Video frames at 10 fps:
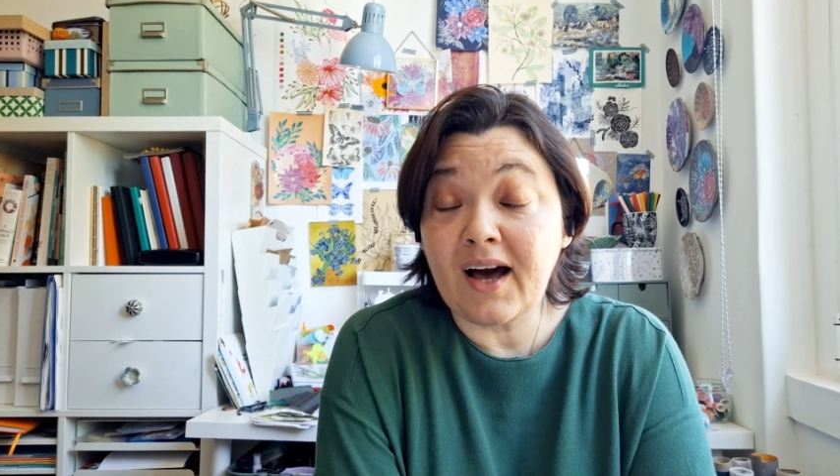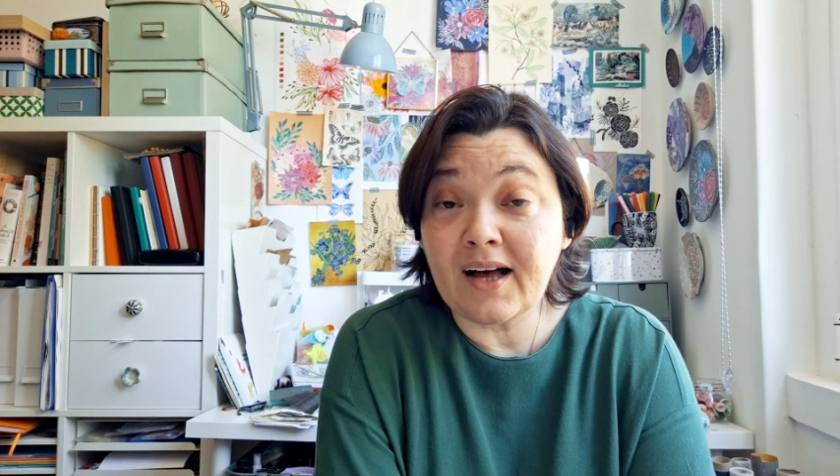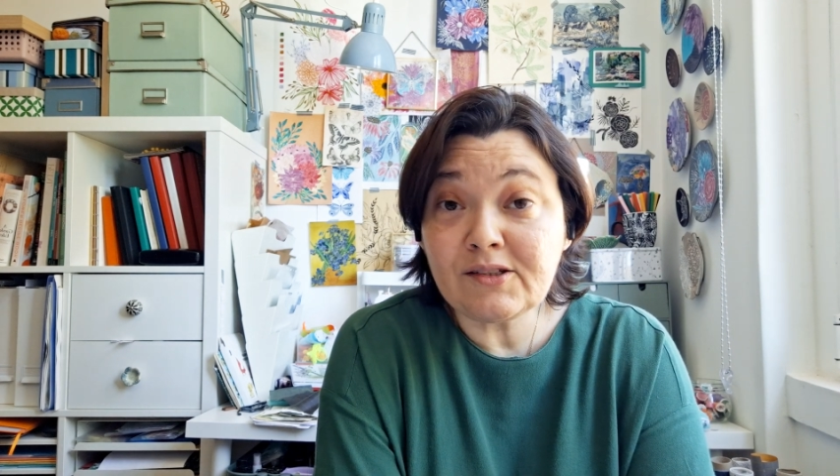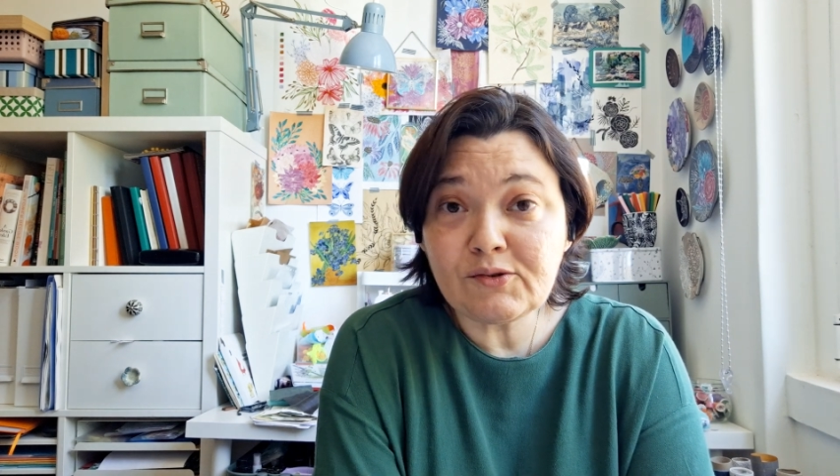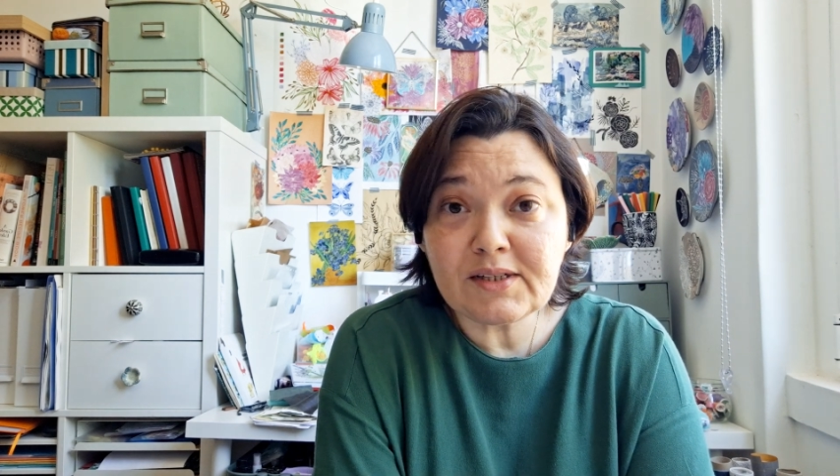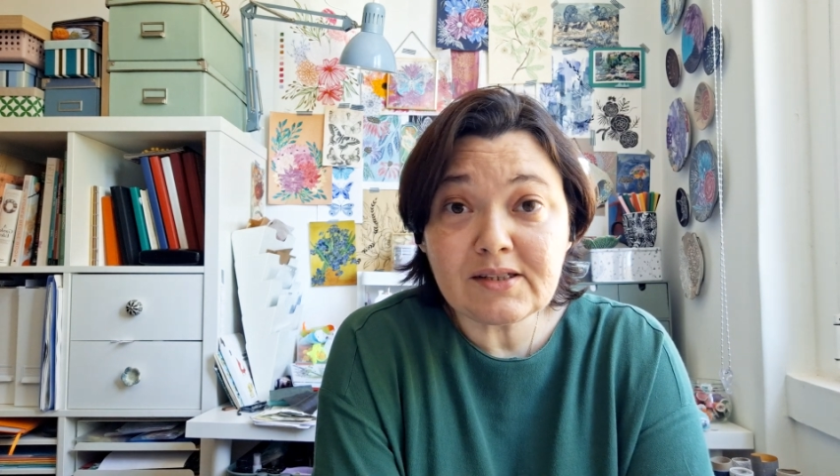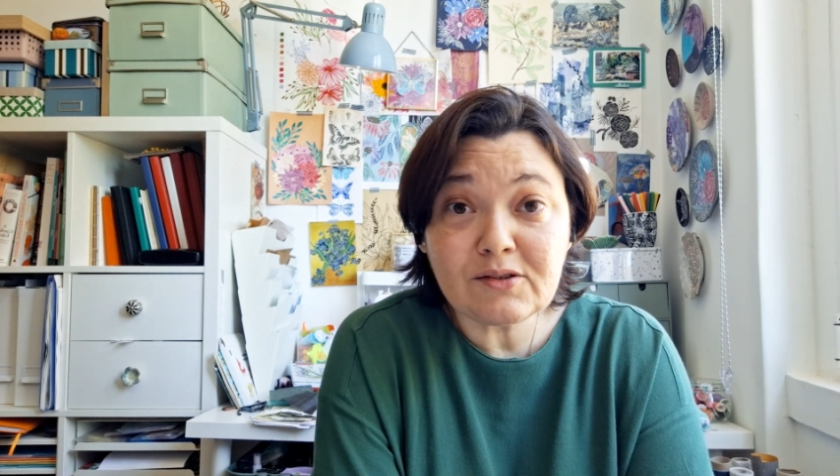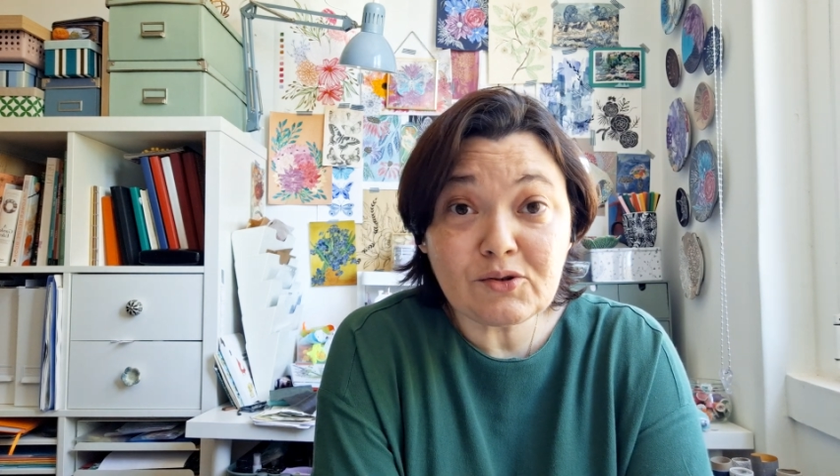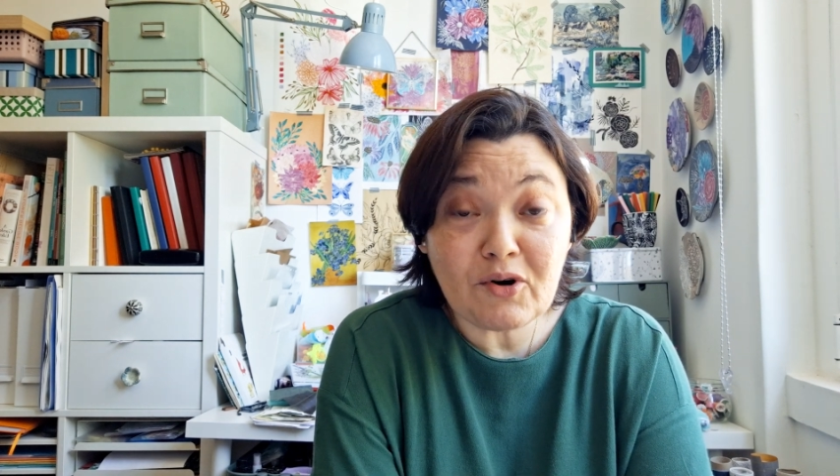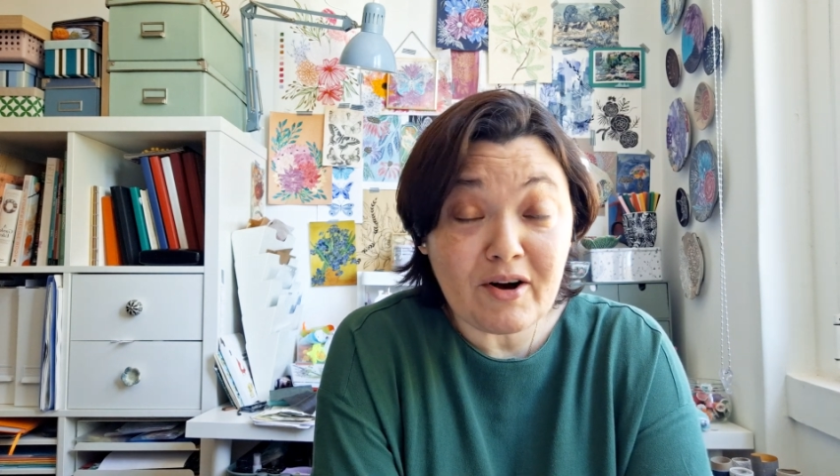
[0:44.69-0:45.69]
100
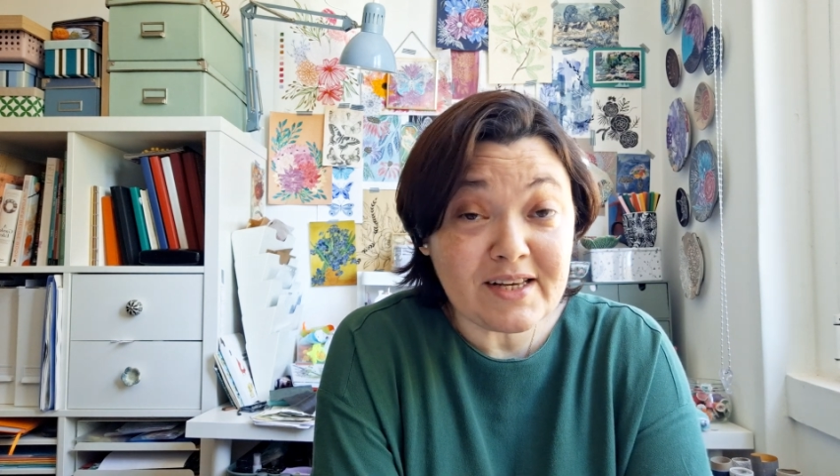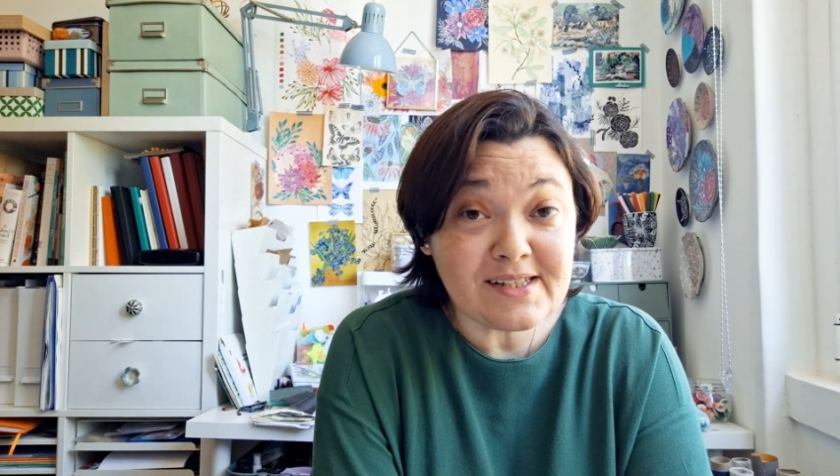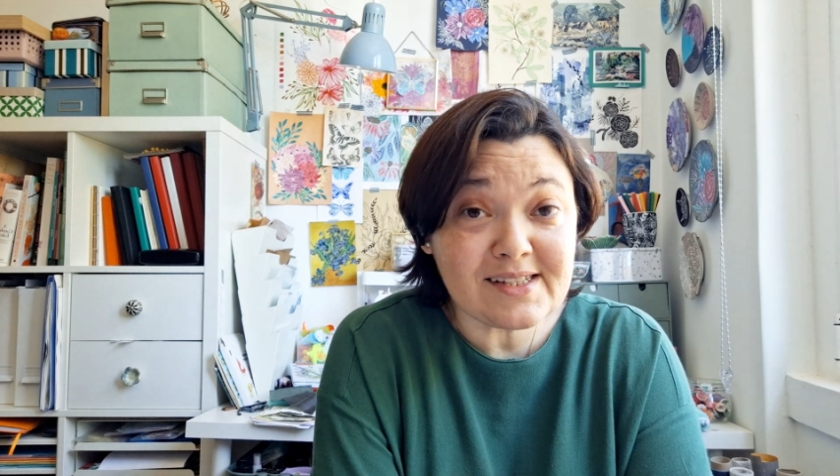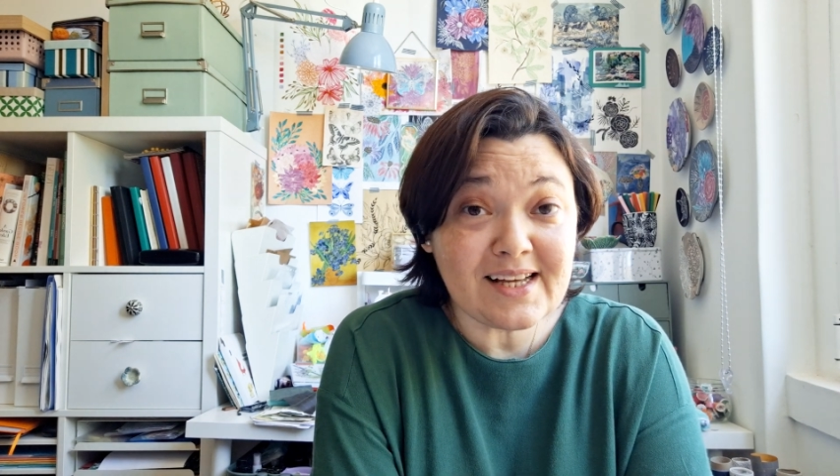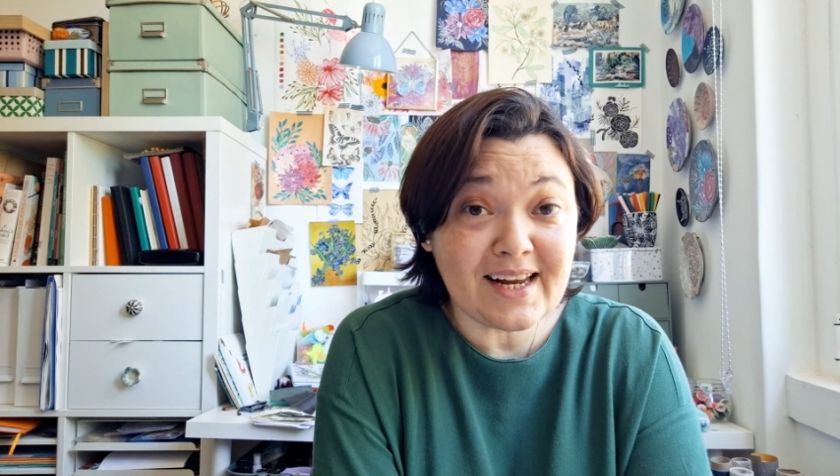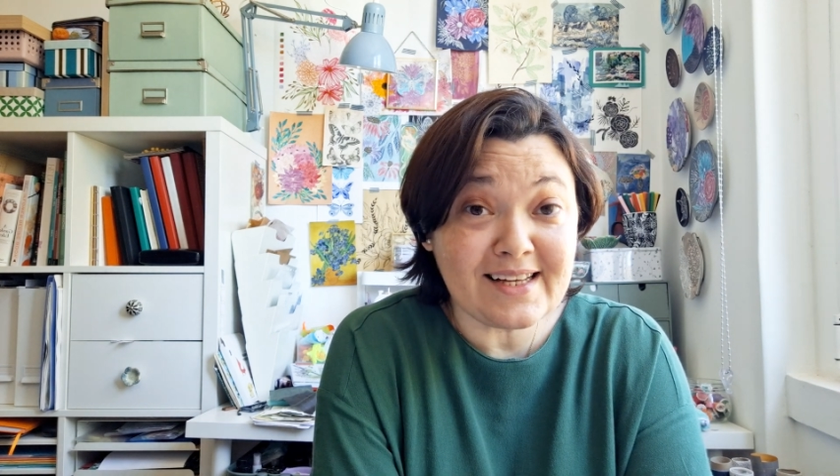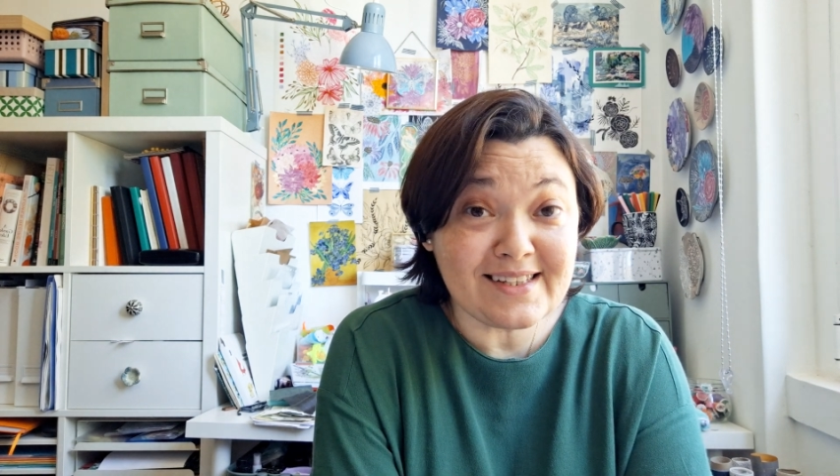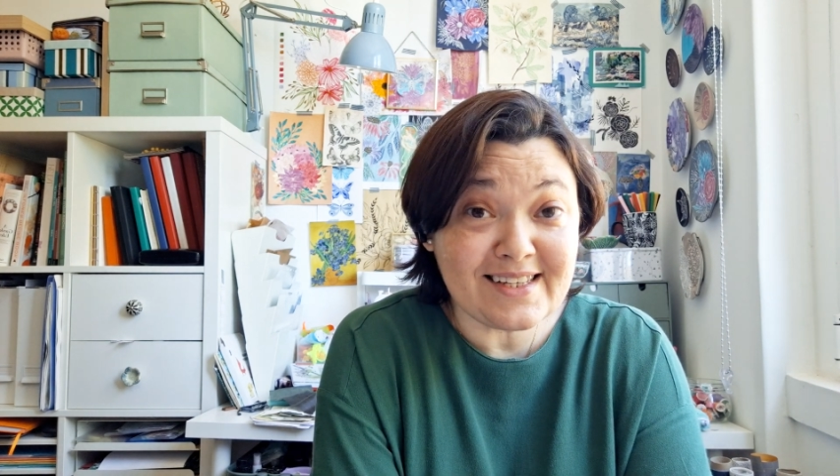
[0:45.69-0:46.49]
drawings that I